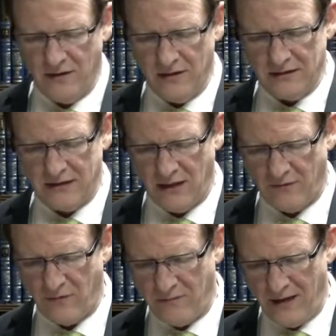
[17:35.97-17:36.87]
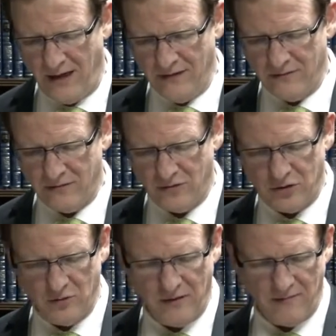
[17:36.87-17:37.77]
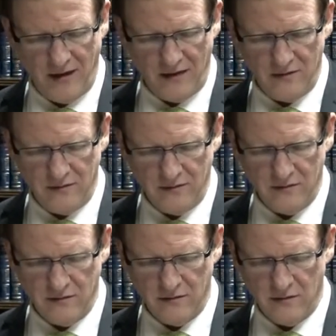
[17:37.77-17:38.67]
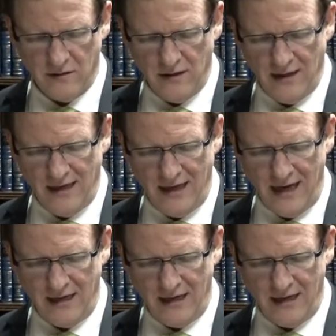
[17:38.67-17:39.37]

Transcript: it's not for blood, consuming blood. So